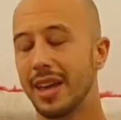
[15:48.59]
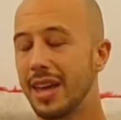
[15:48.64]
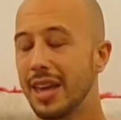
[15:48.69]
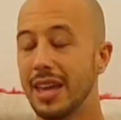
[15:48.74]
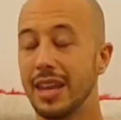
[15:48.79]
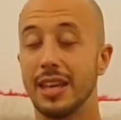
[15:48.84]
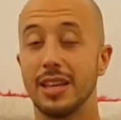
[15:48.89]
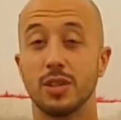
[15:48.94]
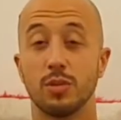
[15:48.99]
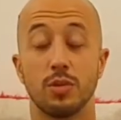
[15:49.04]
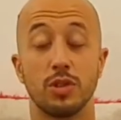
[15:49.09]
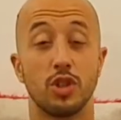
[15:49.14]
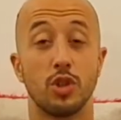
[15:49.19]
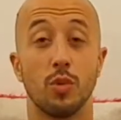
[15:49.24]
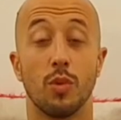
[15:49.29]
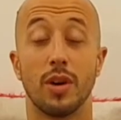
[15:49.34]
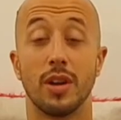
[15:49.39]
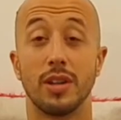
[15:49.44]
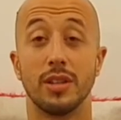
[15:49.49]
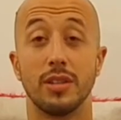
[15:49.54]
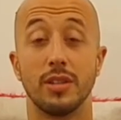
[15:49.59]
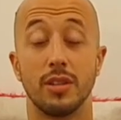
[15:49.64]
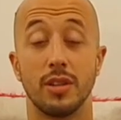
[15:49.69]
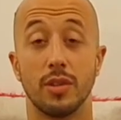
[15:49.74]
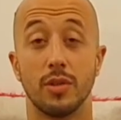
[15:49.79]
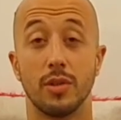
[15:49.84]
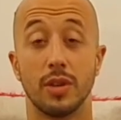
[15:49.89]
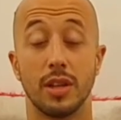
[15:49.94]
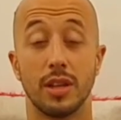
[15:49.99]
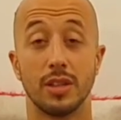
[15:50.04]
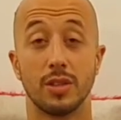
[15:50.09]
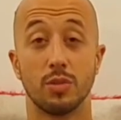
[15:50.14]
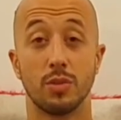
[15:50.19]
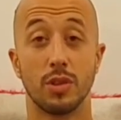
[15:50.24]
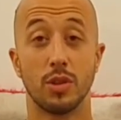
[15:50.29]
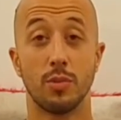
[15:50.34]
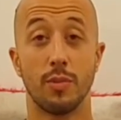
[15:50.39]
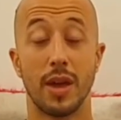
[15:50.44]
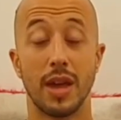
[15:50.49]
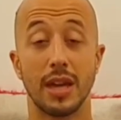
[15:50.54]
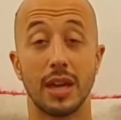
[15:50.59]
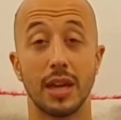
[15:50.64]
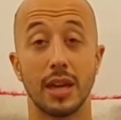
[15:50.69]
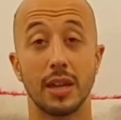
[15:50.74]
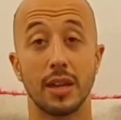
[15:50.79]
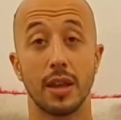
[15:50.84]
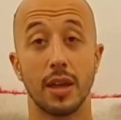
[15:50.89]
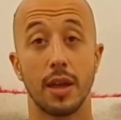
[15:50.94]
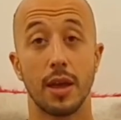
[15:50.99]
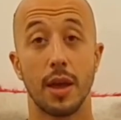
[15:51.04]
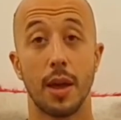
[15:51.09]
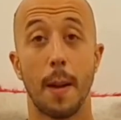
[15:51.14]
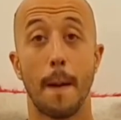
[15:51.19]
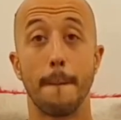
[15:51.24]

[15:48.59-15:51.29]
It is what you want, it is what you make it.